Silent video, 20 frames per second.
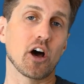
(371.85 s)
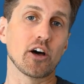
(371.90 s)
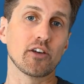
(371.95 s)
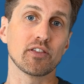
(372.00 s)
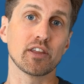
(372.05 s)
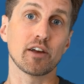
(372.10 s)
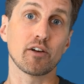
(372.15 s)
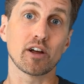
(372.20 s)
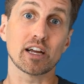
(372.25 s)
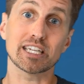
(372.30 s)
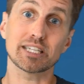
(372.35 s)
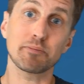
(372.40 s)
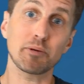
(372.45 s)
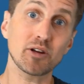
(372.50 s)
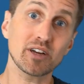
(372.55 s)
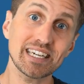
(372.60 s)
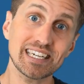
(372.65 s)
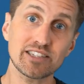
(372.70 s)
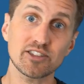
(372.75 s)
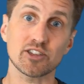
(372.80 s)
on their
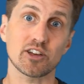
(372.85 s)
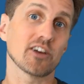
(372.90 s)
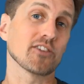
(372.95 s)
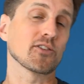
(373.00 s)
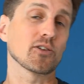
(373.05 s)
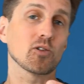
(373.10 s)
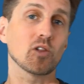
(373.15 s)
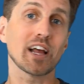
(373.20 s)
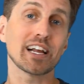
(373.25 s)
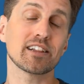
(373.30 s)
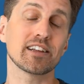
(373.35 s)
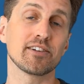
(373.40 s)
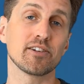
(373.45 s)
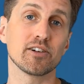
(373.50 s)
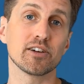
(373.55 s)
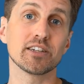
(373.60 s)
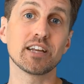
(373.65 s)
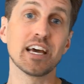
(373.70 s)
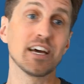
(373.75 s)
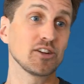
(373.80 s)
experience, on their
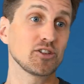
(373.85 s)
likelihood